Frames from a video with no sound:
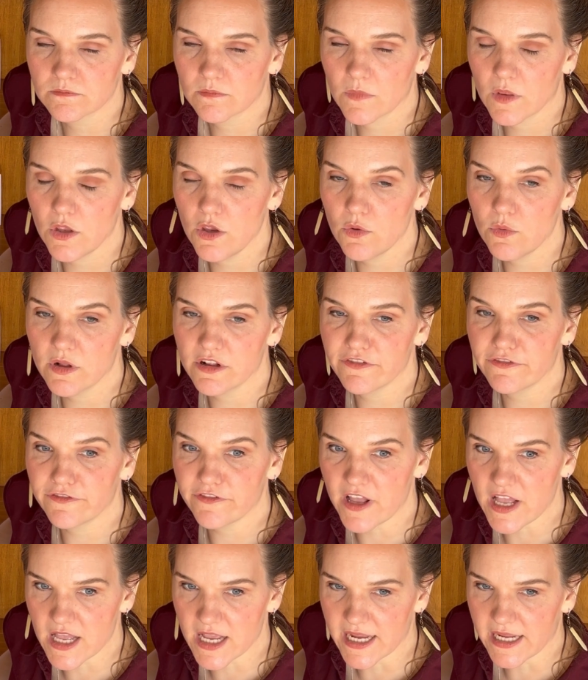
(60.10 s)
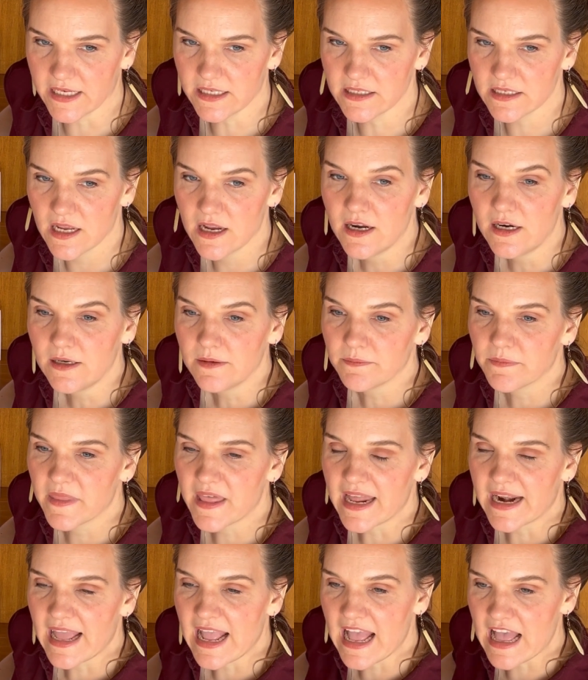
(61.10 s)
you will find
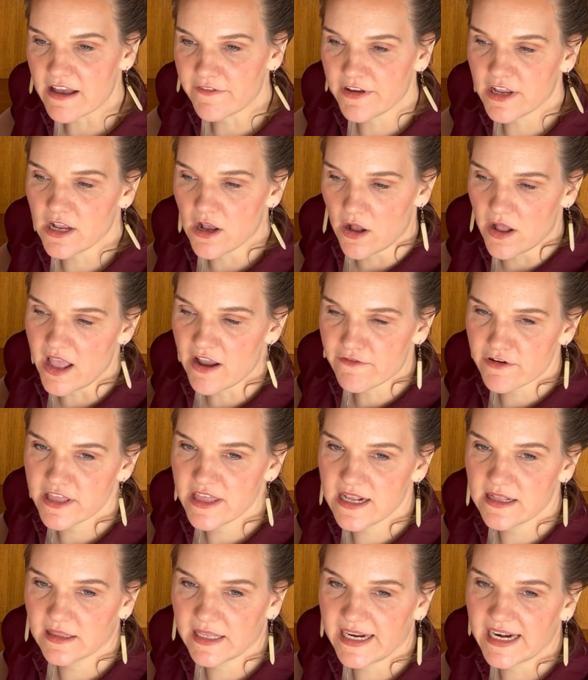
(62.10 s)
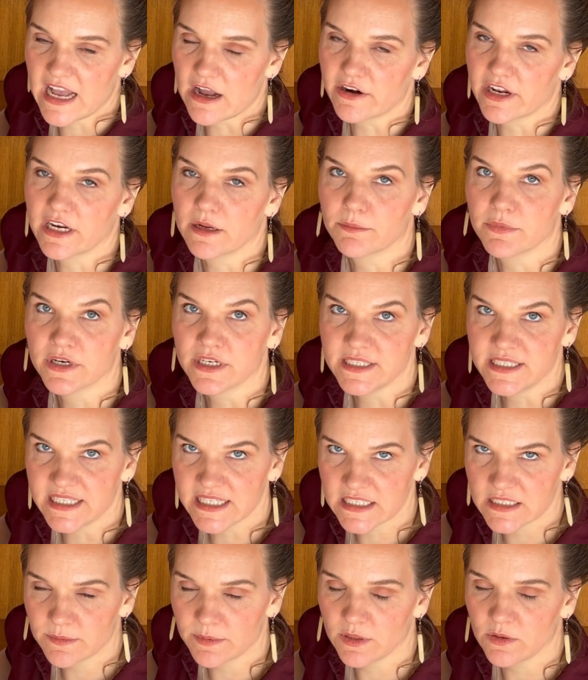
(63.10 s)
that having everything laid out in a
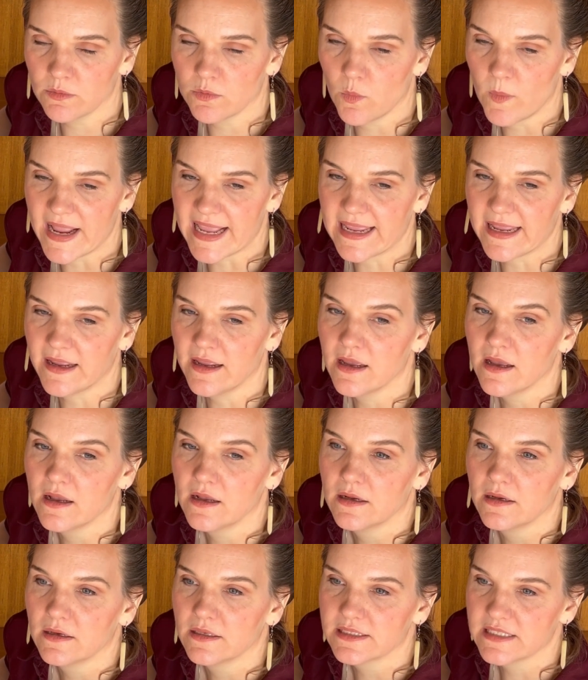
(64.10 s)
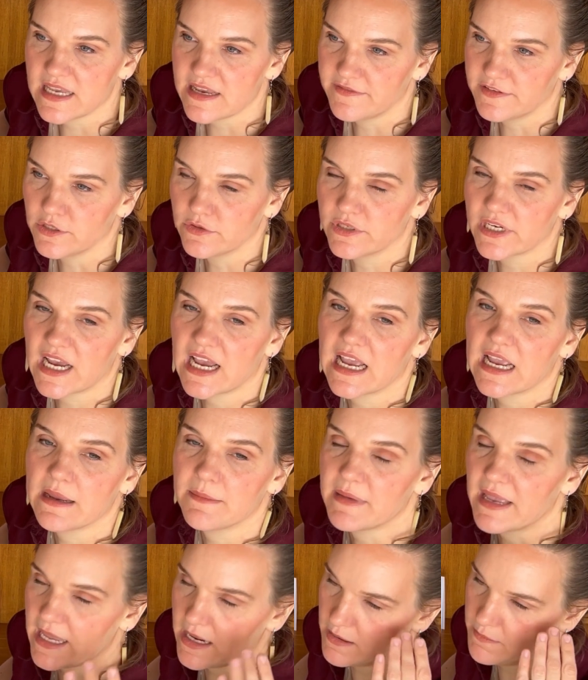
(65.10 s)
predictable way saves you time
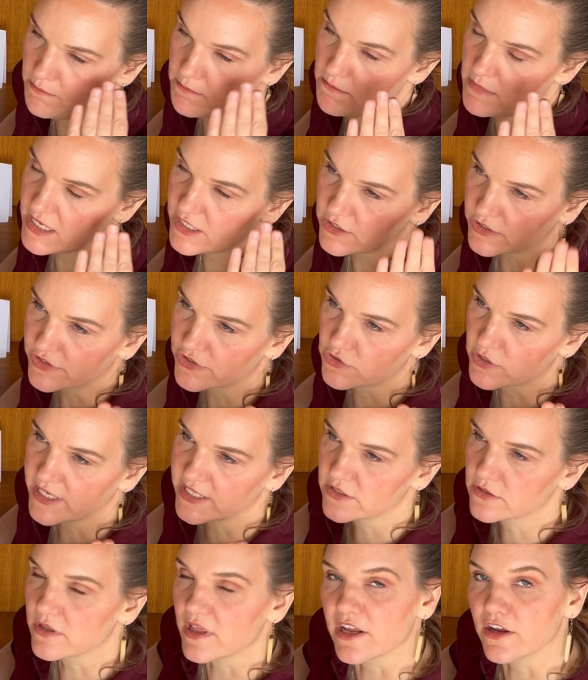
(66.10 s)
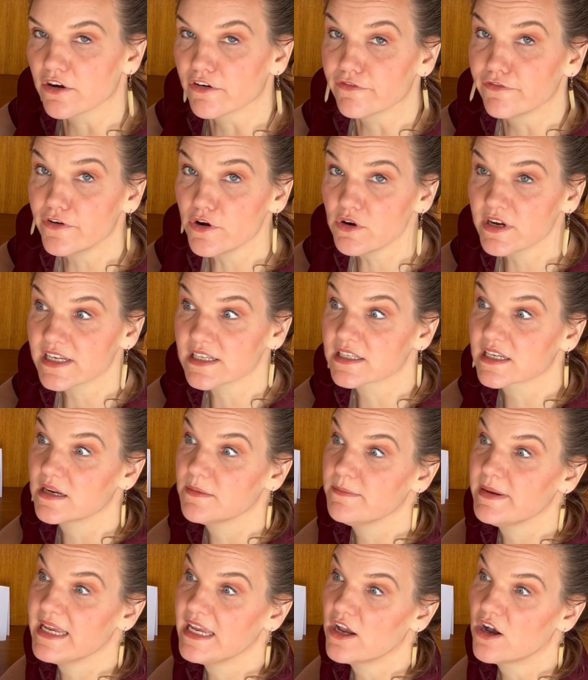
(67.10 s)
and mental strain so that your focus can
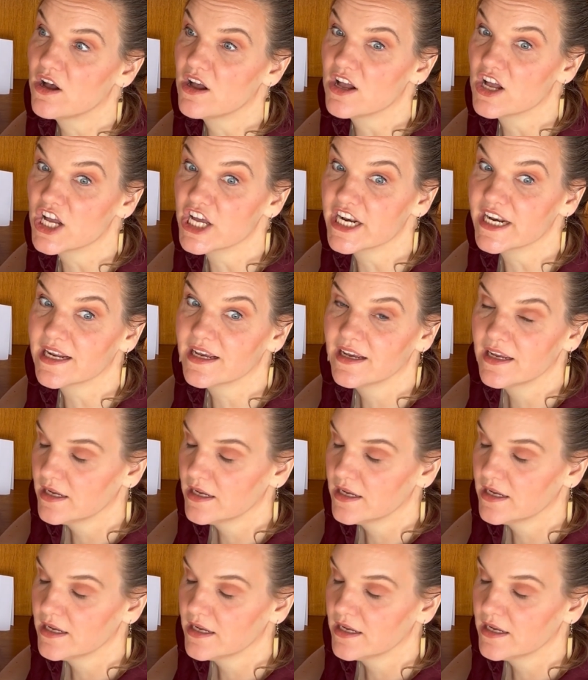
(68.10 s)
be on